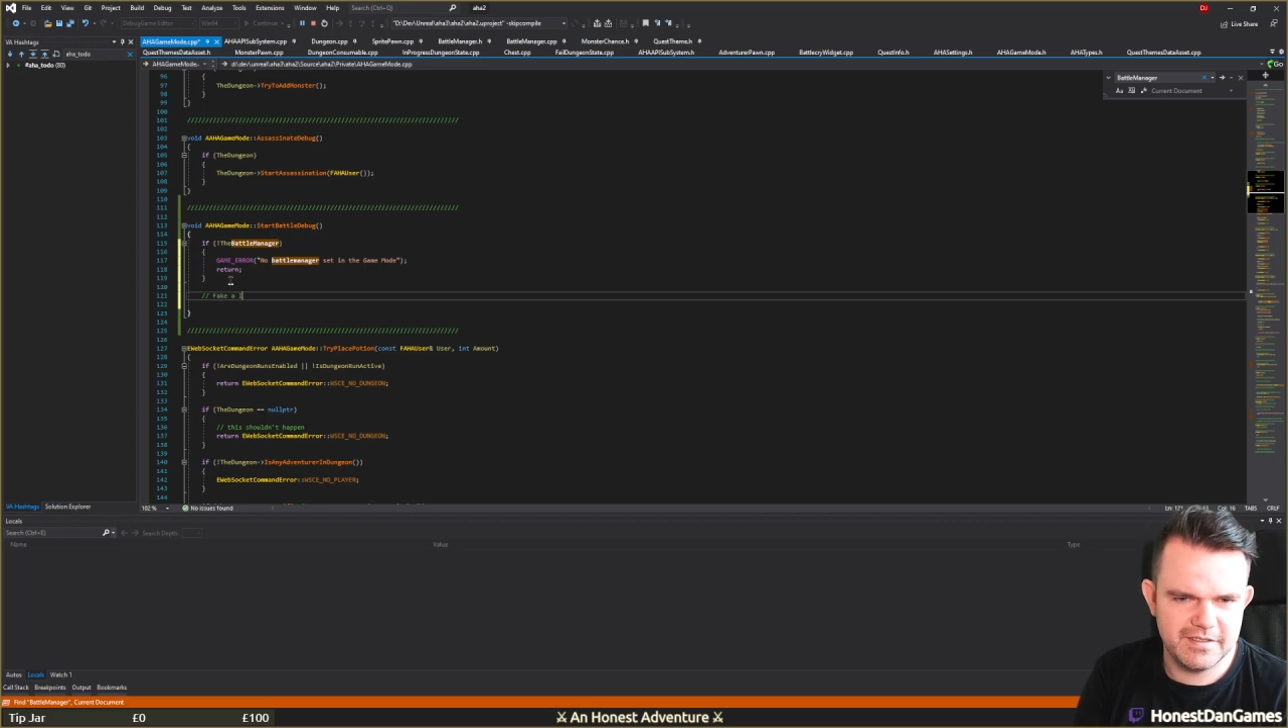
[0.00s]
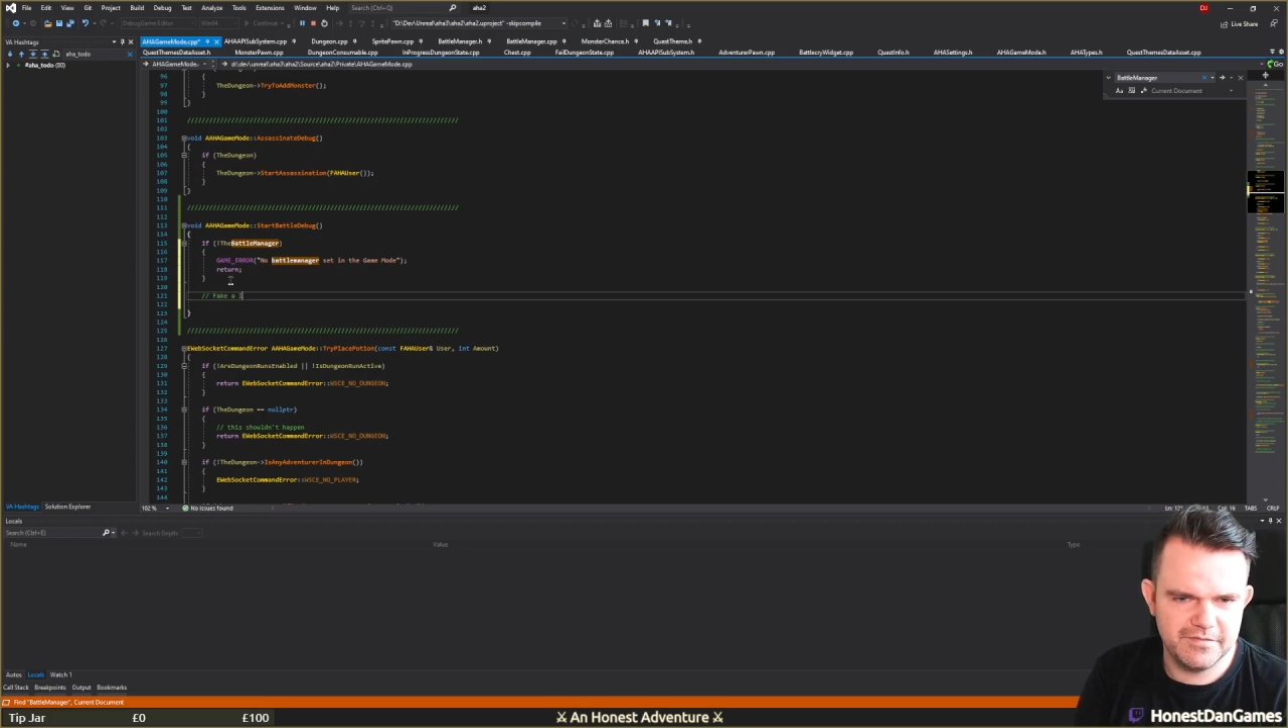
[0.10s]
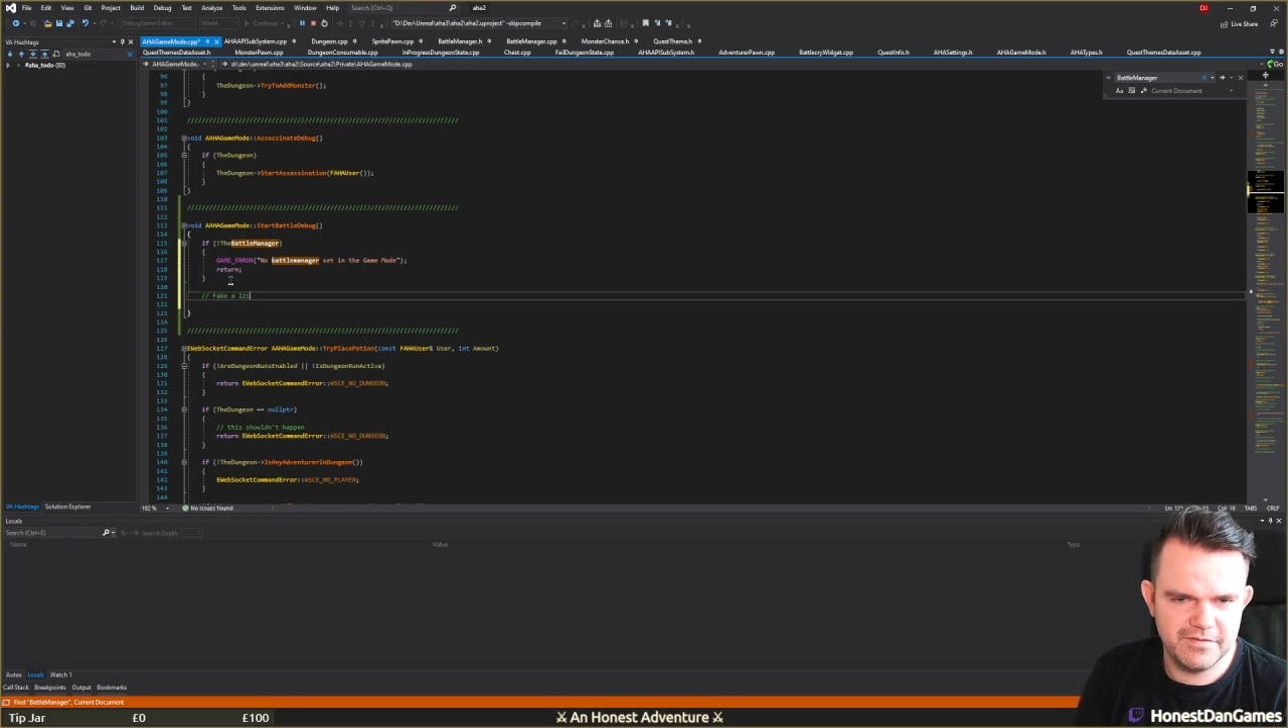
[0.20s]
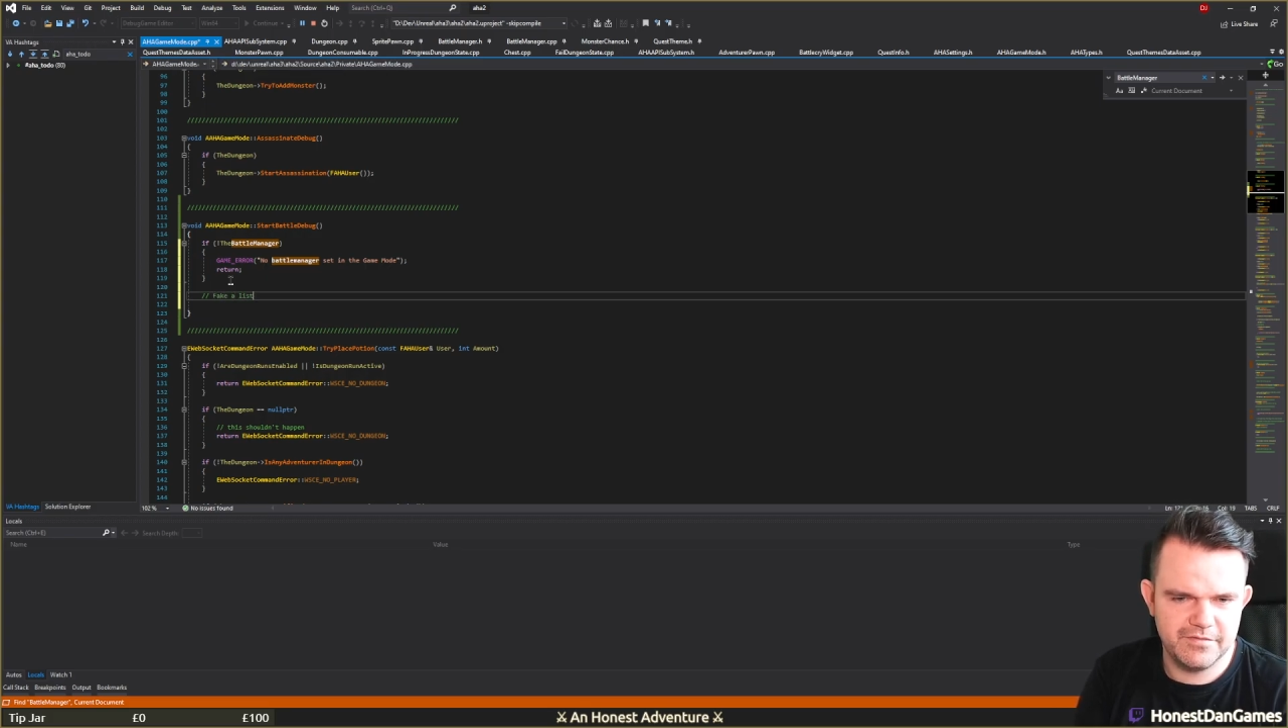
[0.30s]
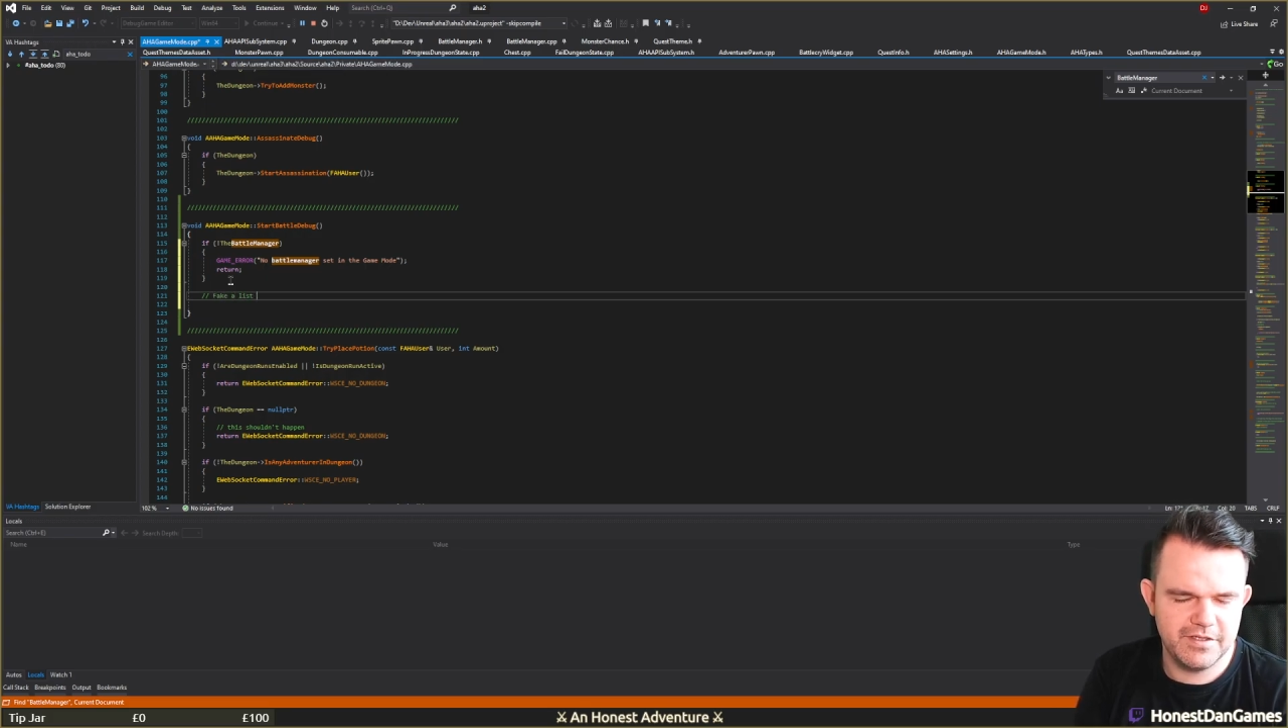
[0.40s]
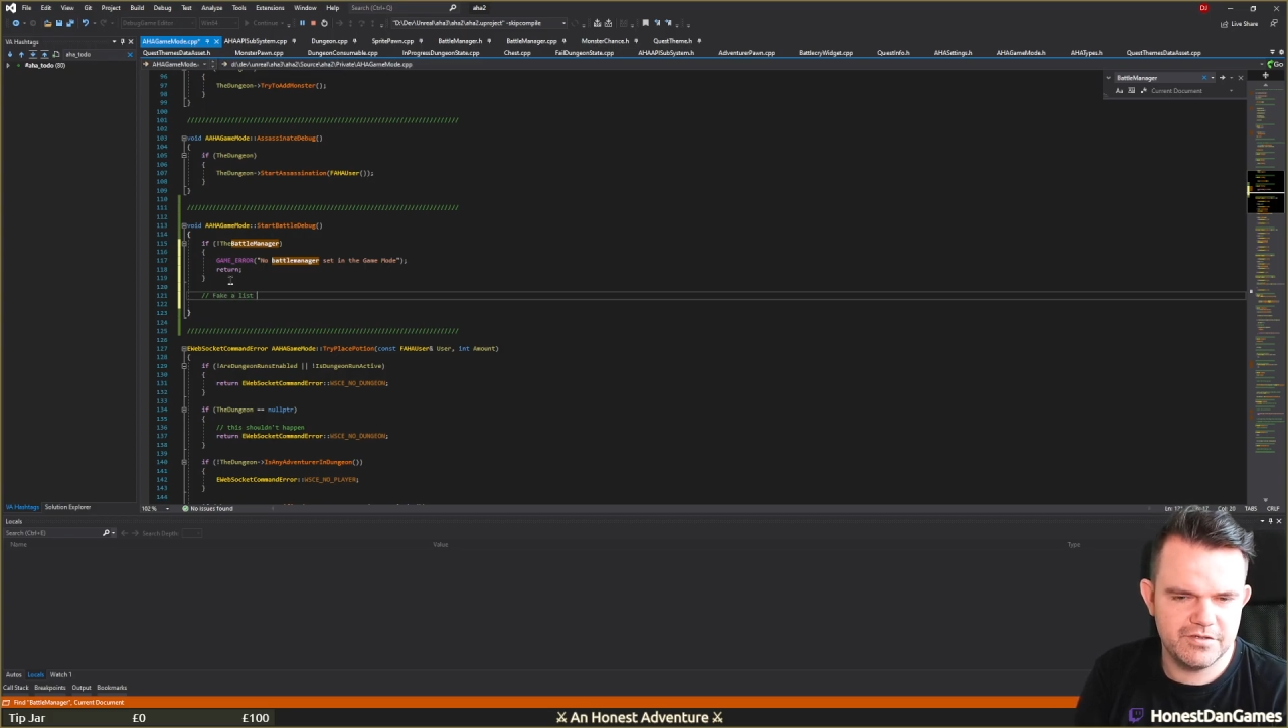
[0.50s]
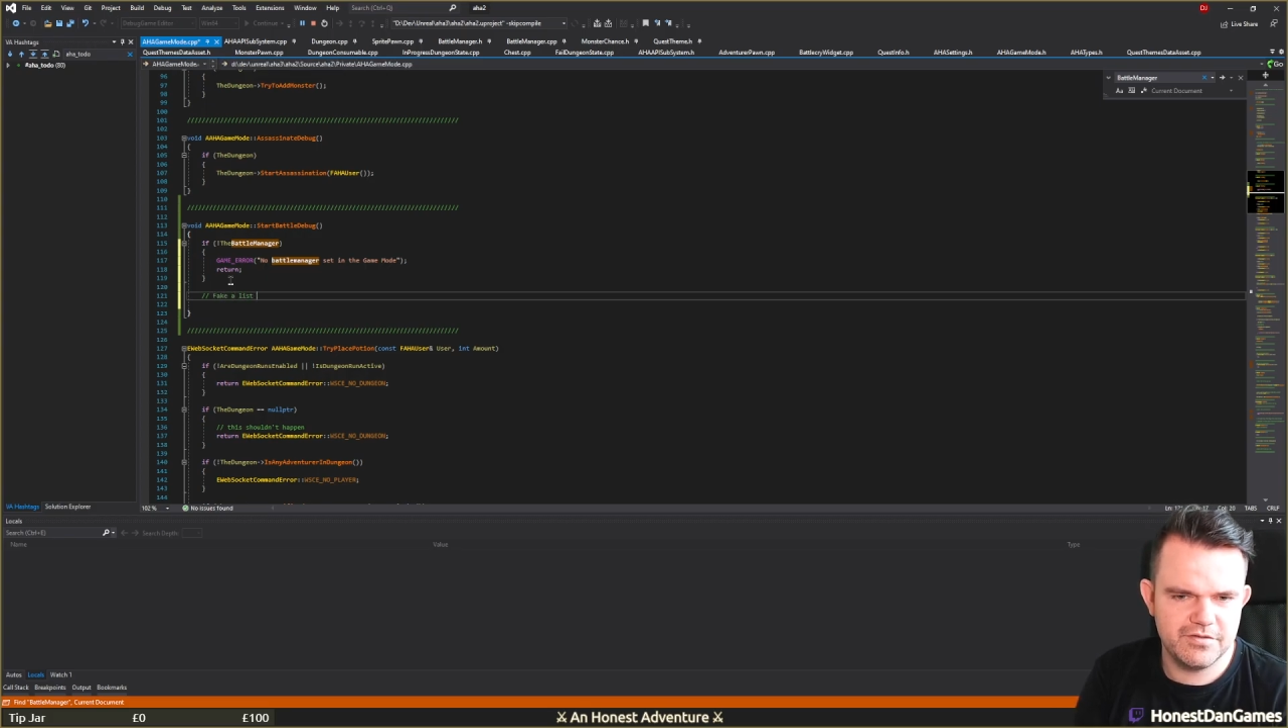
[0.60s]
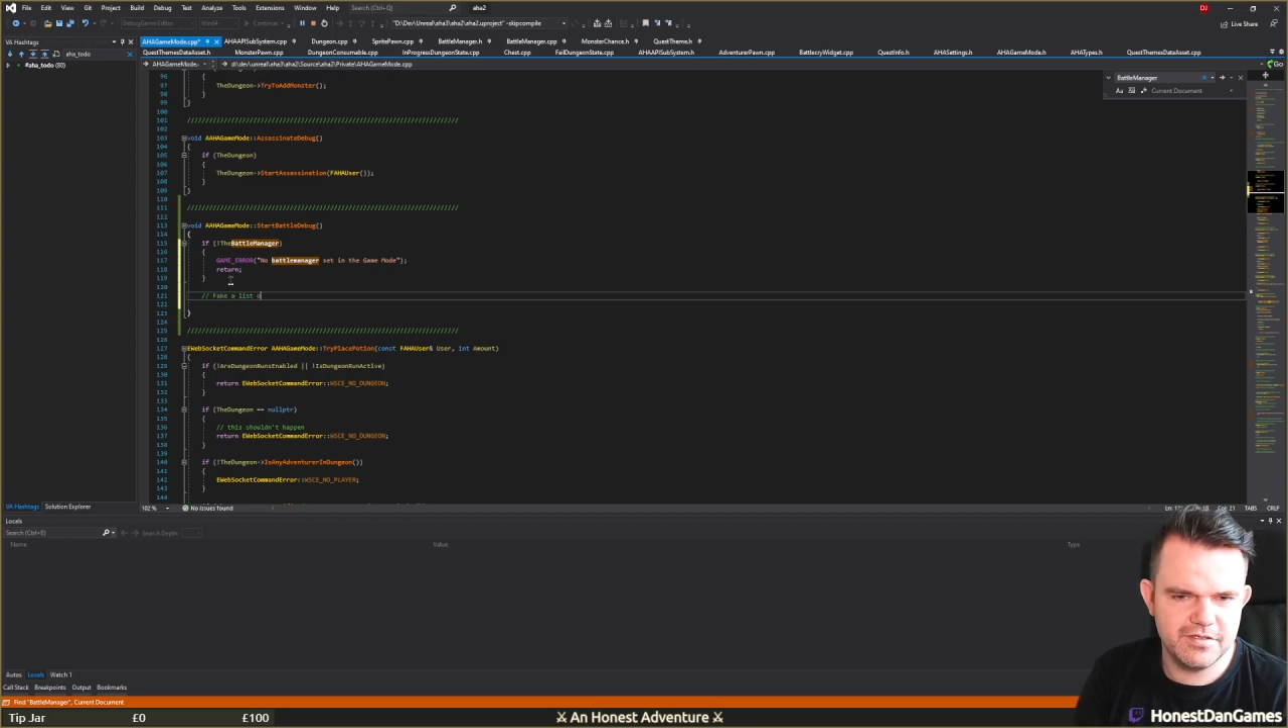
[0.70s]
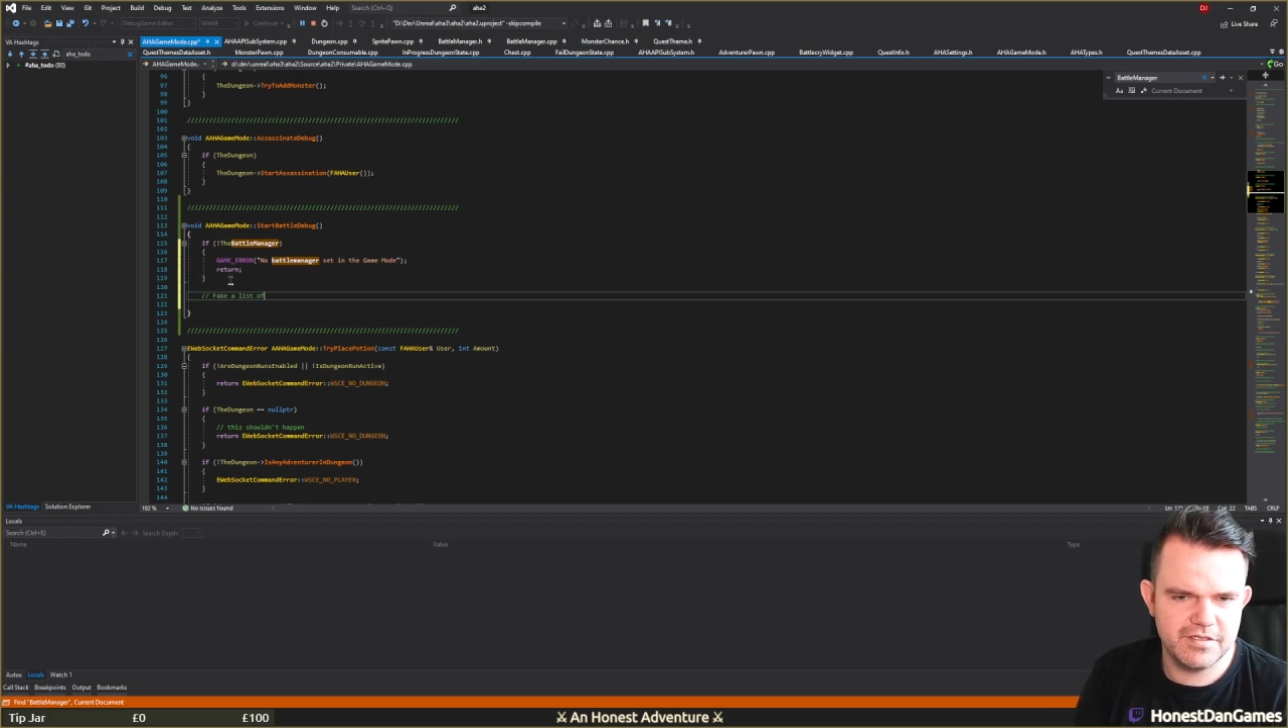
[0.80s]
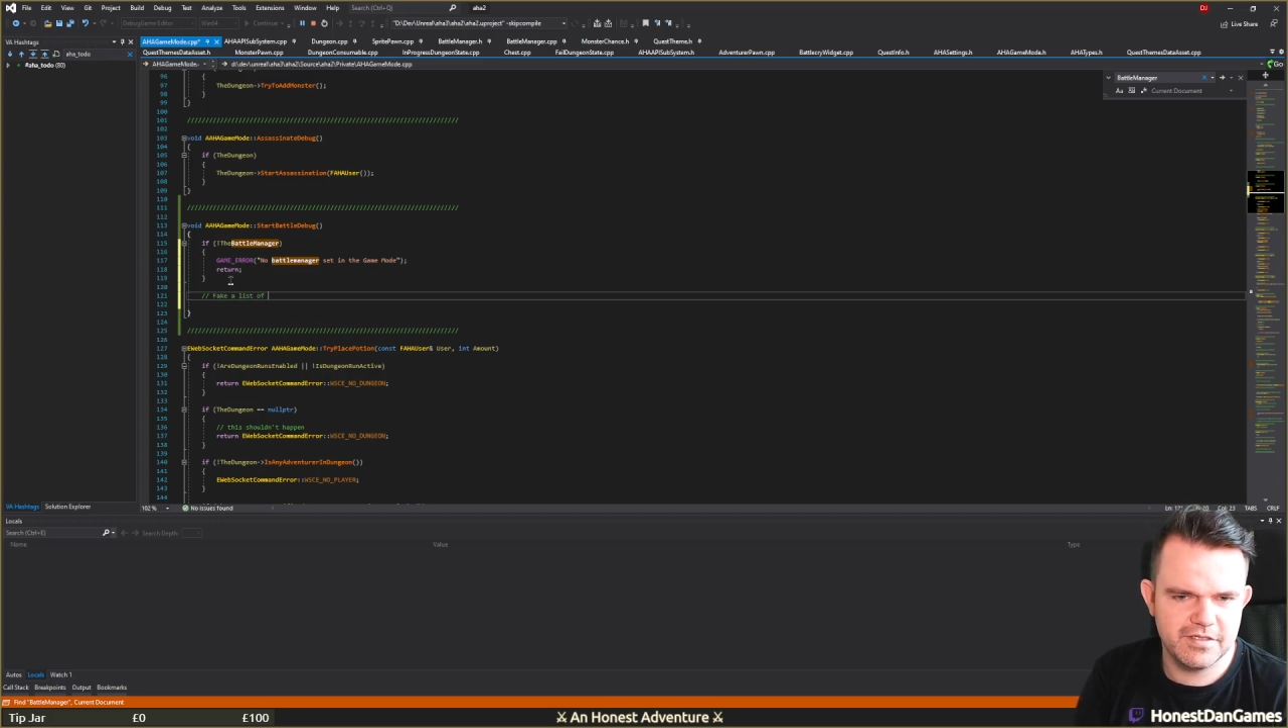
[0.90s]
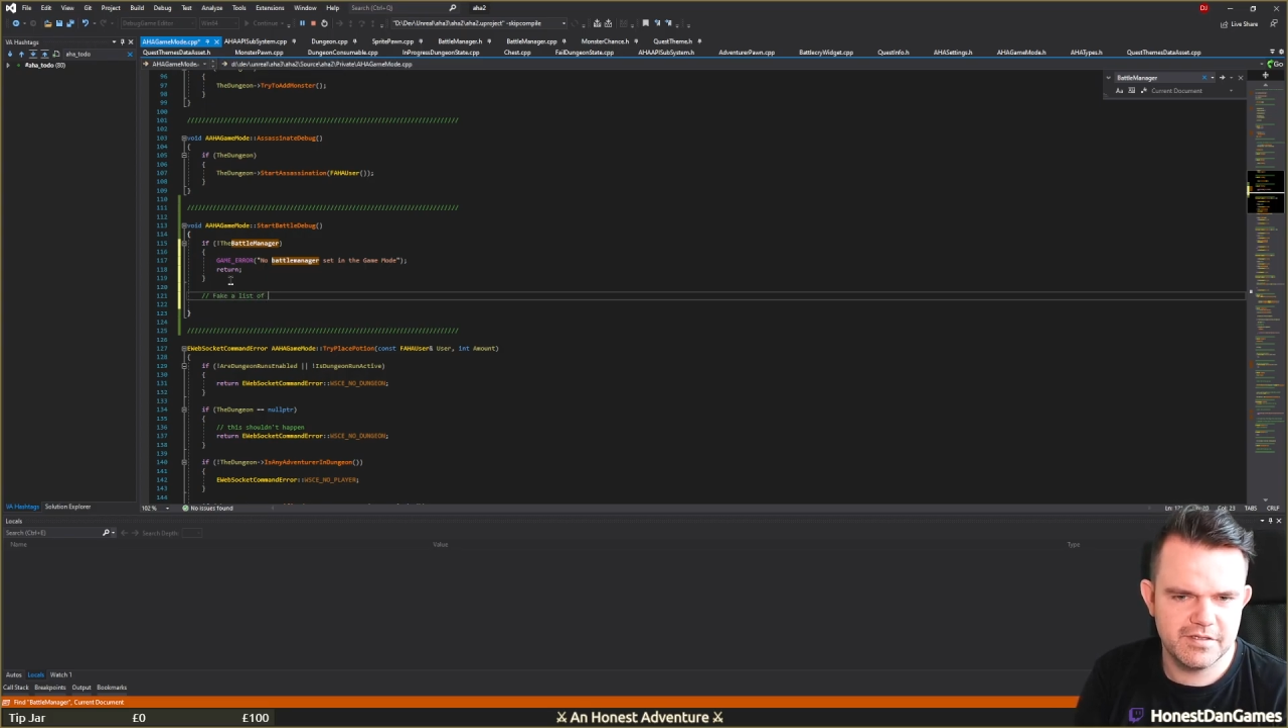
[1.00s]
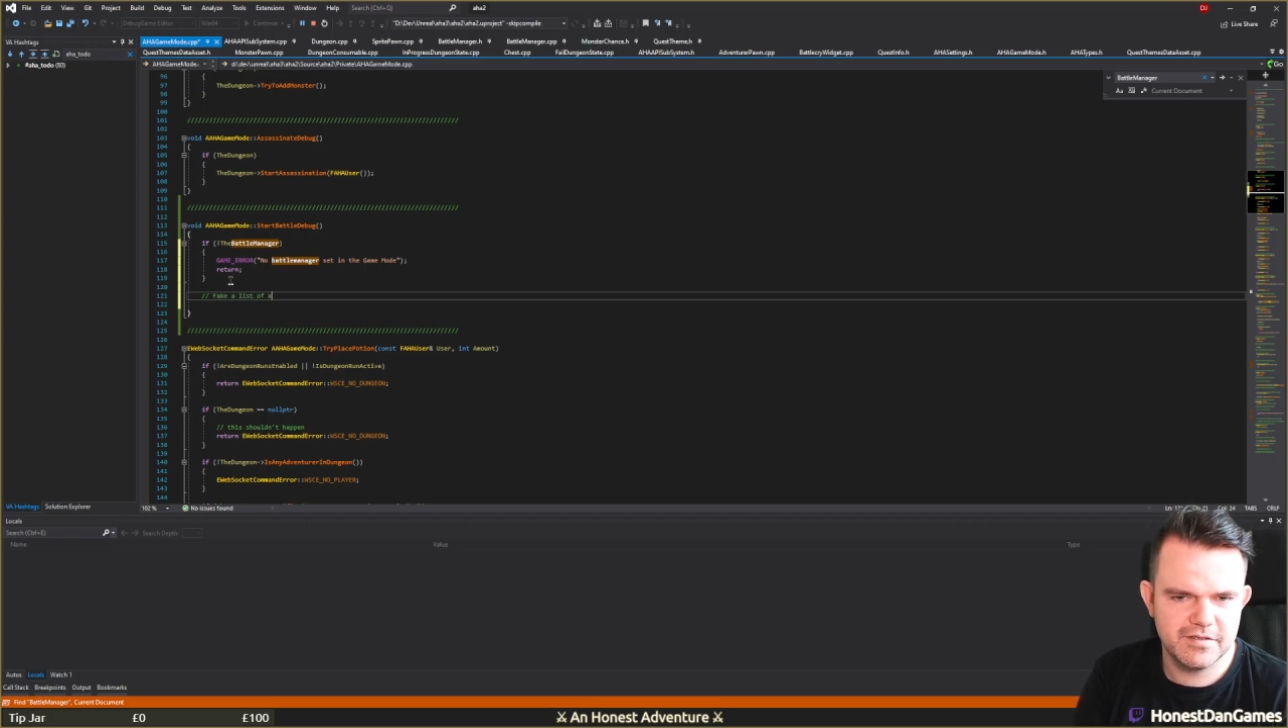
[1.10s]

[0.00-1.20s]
of adventurers.